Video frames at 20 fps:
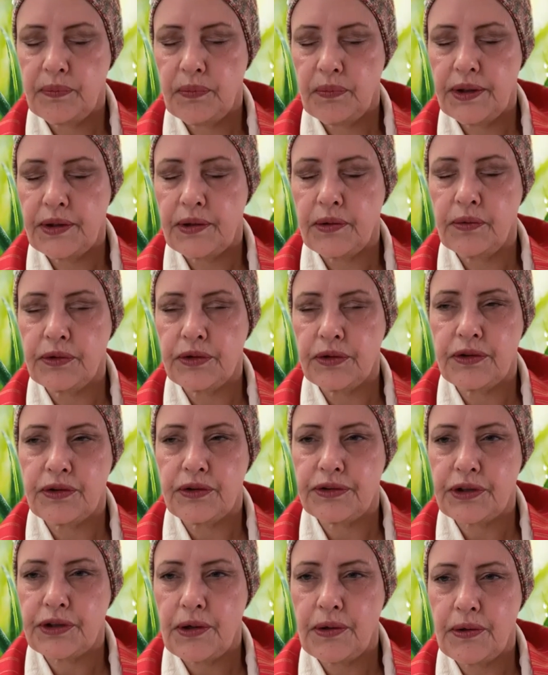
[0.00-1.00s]
wiggle your
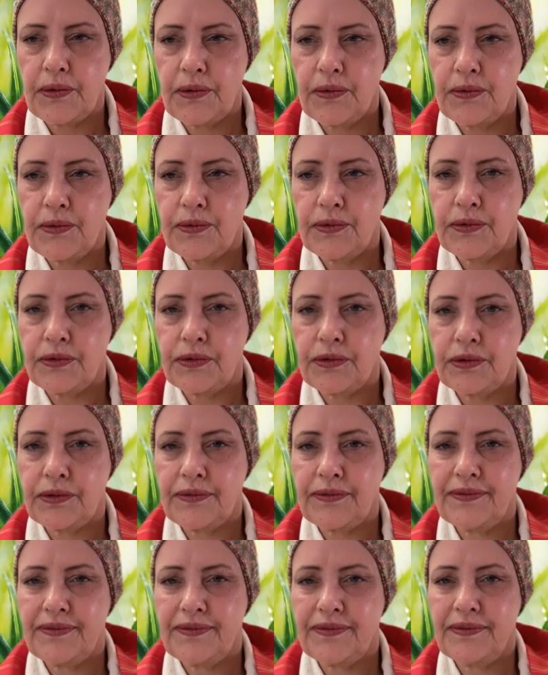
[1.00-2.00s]
toes,
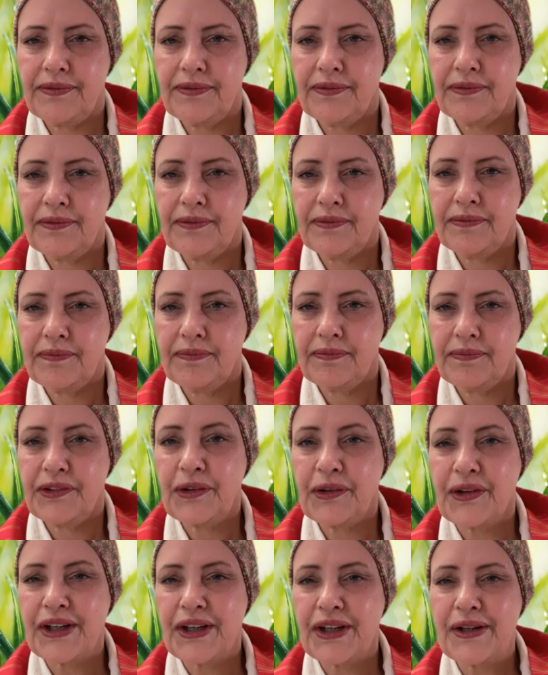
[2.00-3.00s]

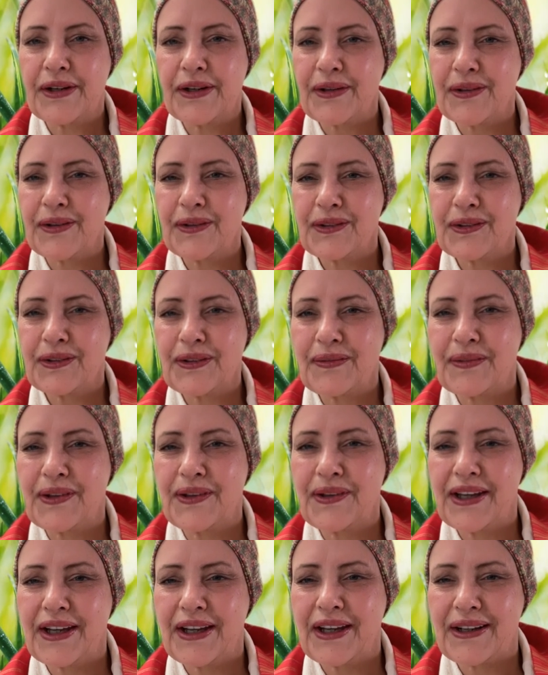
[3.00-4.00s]
your ears if
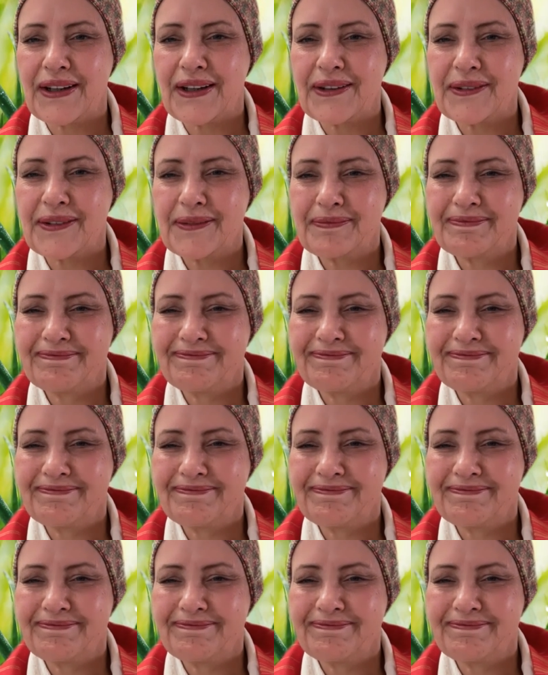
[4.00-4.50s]
you can.